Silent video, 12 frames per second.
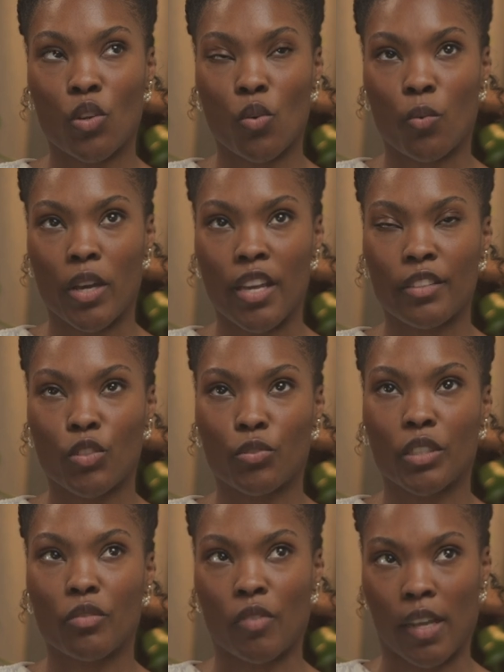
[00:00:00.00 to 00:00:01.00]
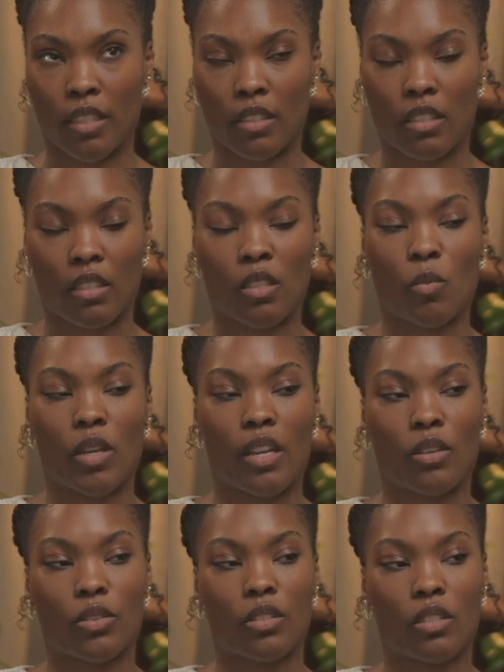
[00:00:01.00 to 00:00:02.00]
your worth or advice to someone
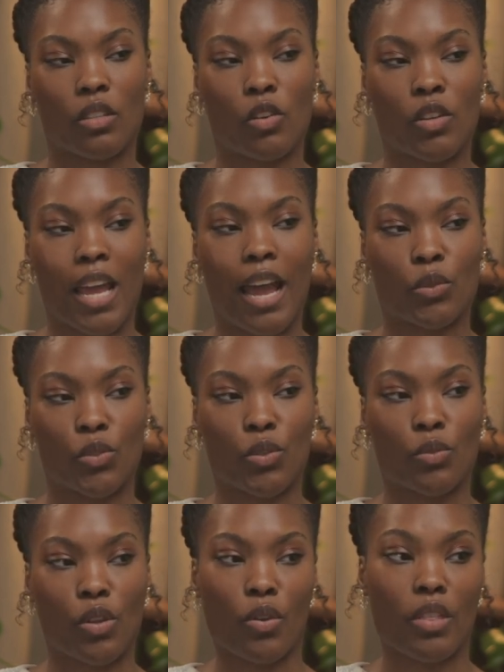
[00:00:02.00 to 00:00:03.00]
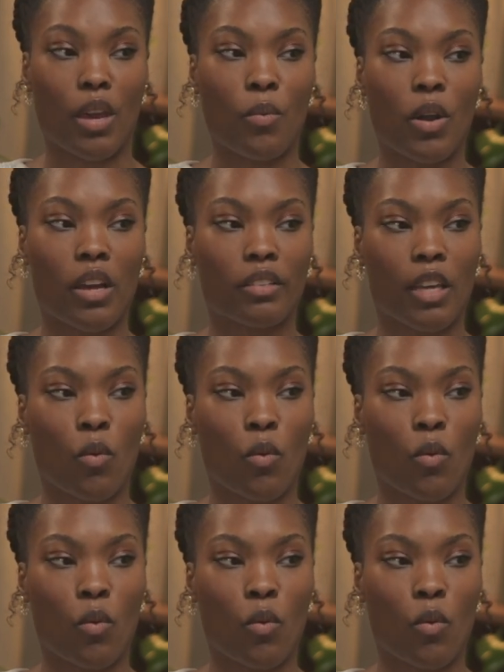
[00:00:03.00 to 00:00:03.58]
else on how to know their worth.